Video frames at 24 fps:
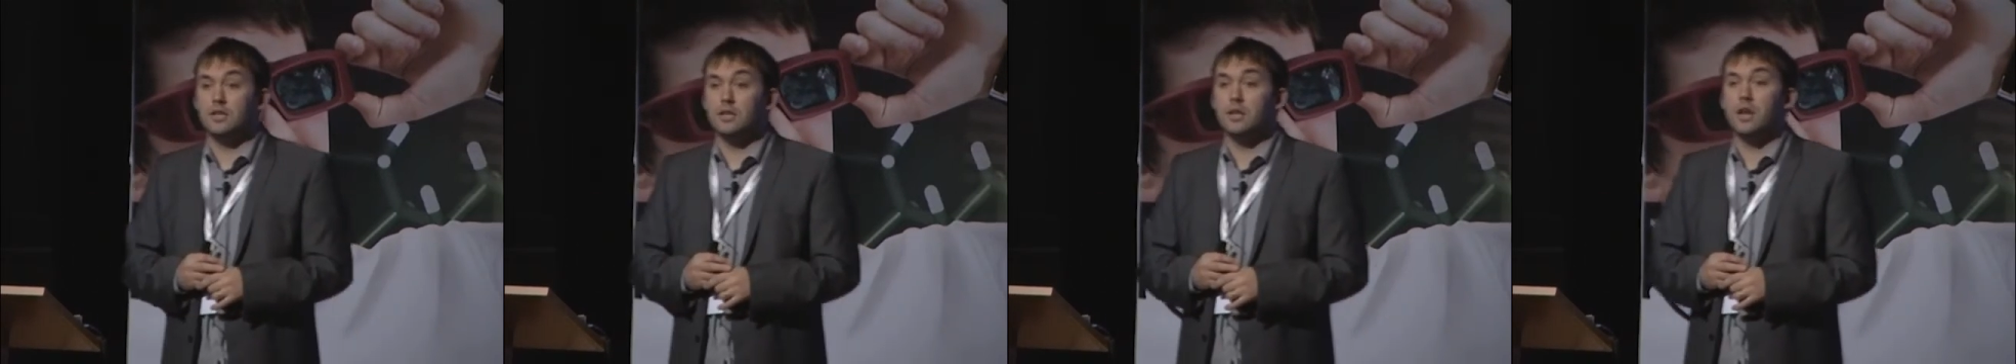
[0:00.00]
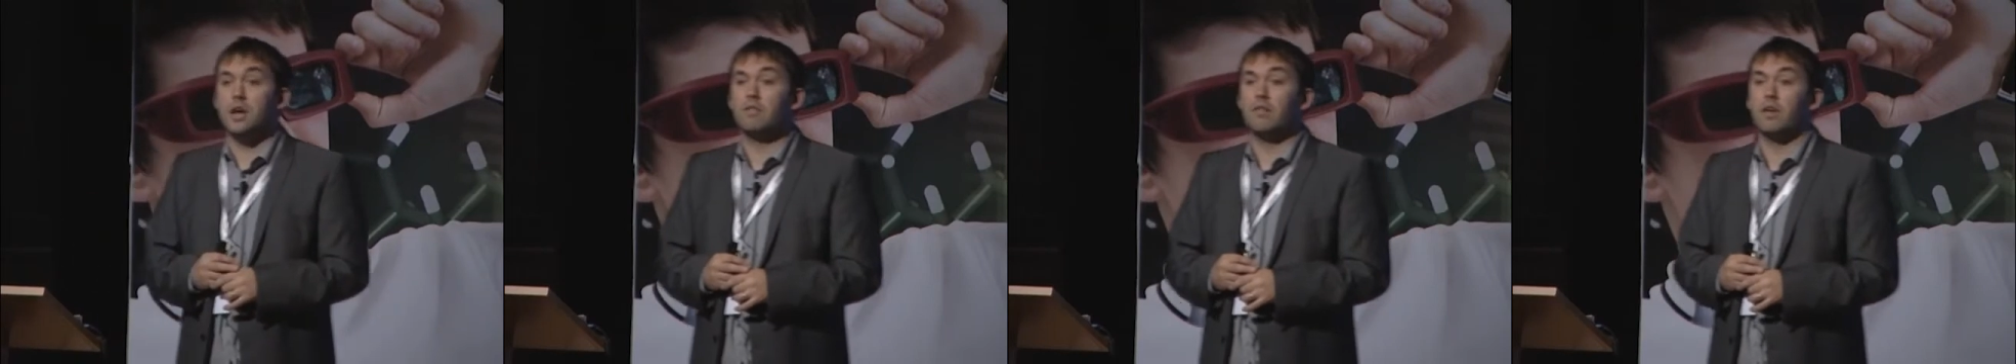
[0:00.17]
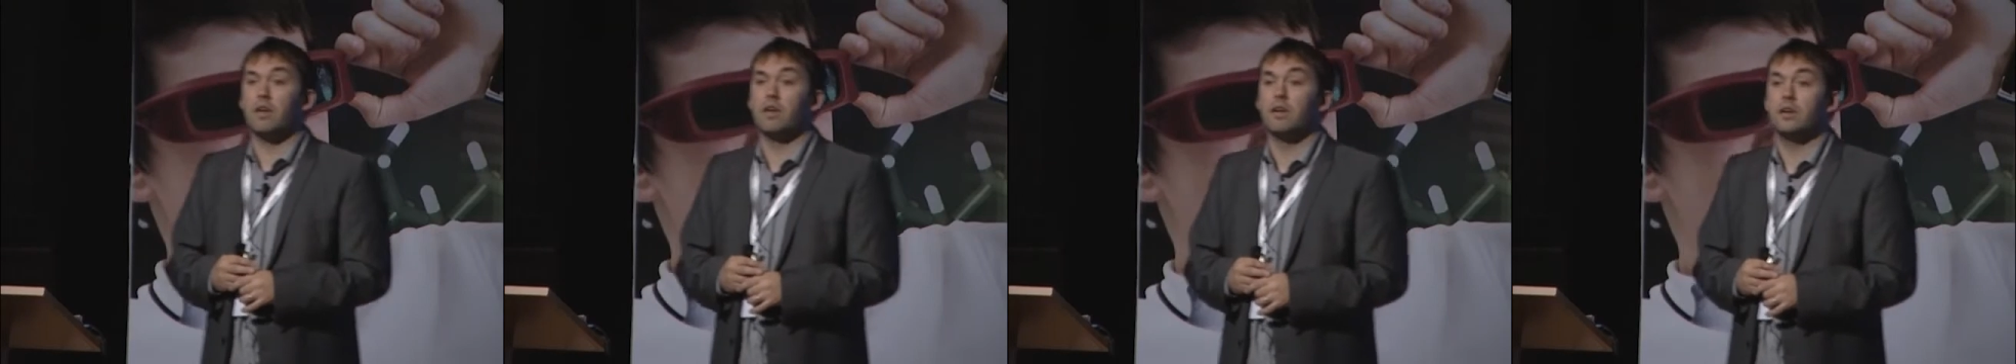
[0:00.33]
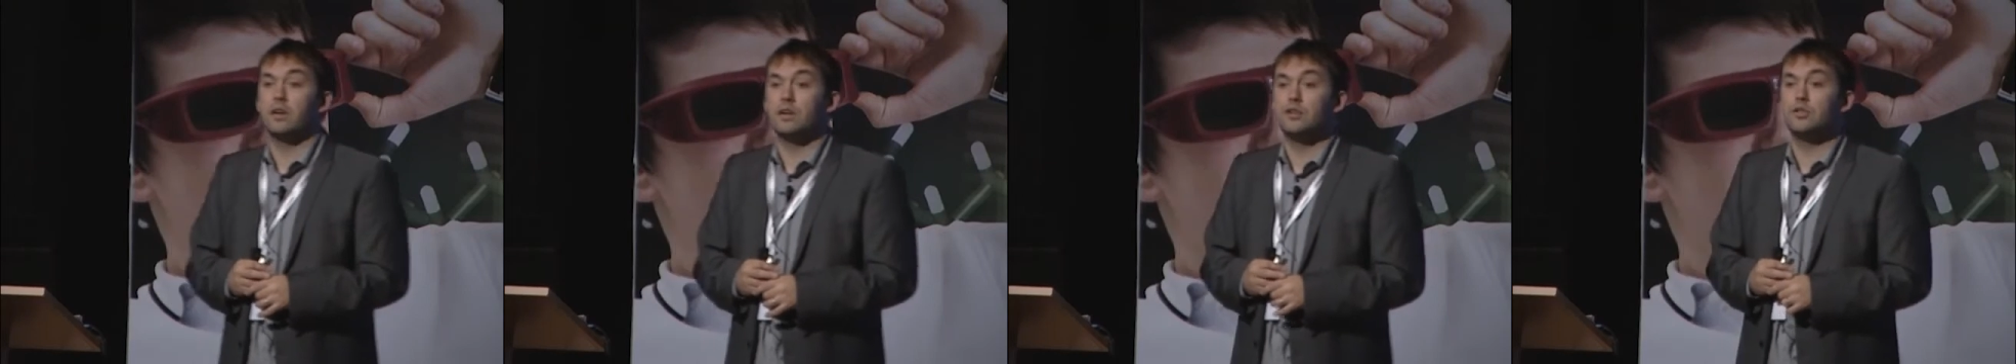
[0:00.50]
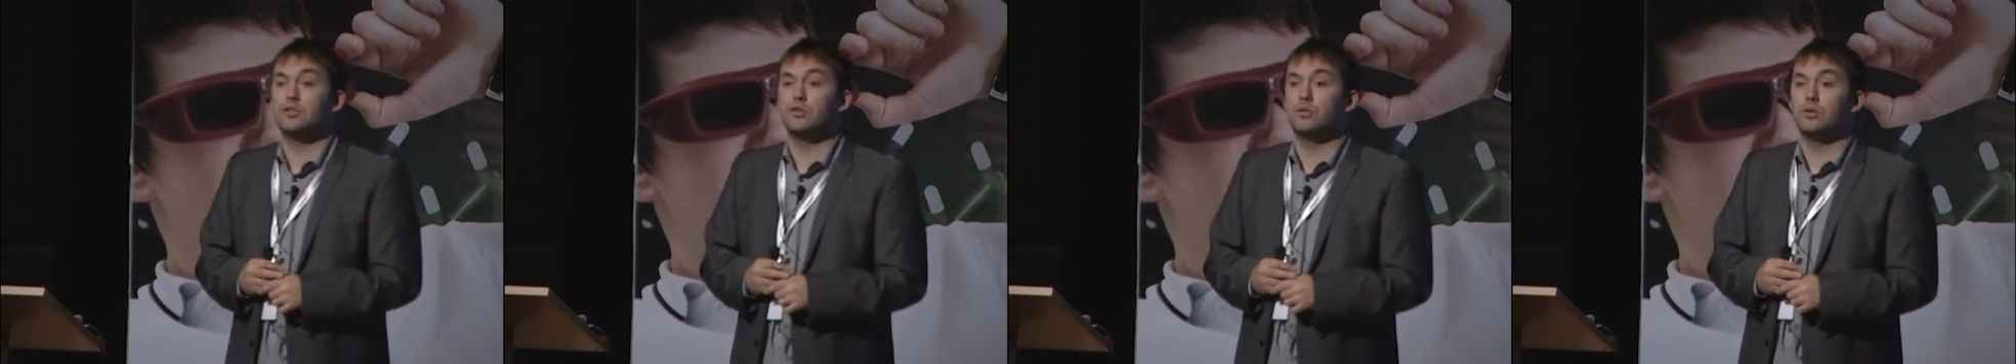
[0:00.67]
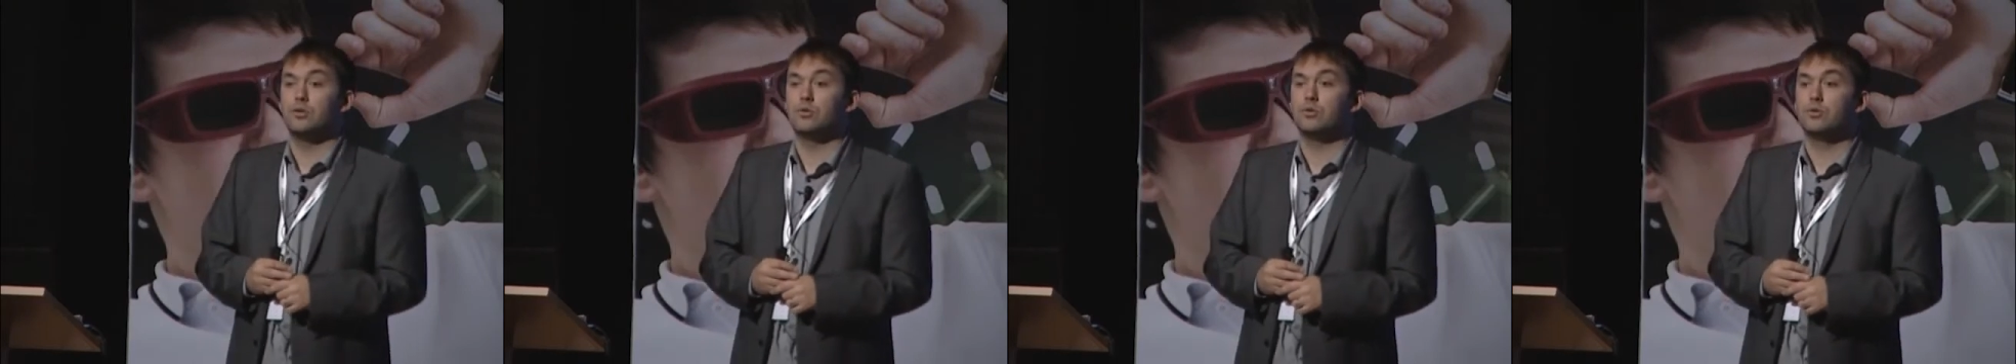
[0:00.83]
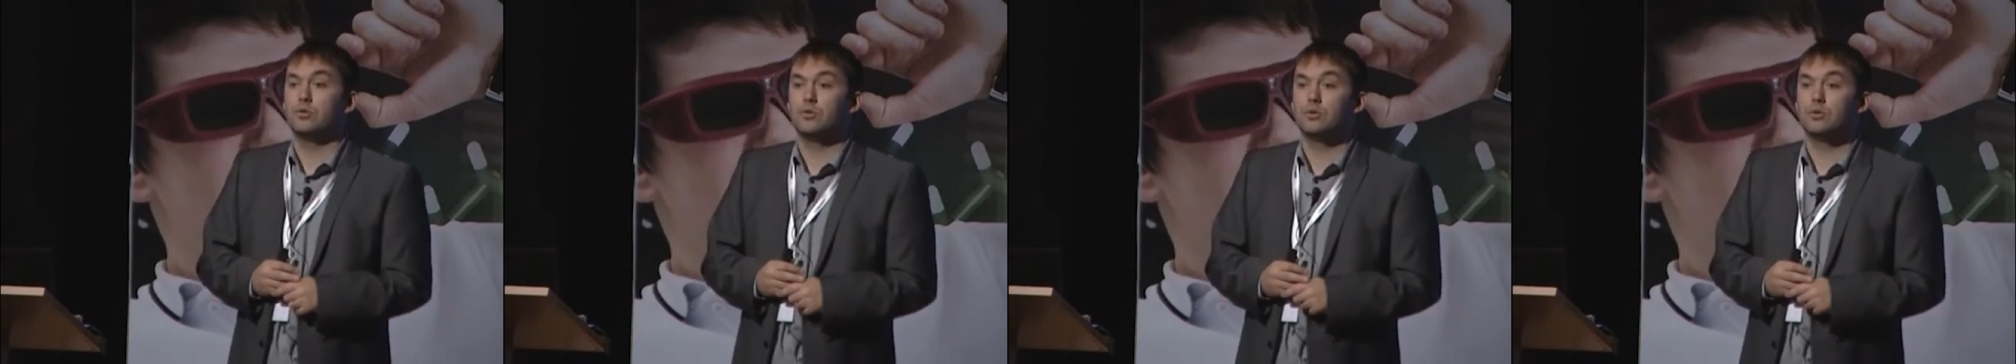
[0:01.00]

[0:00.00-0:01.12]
another issue.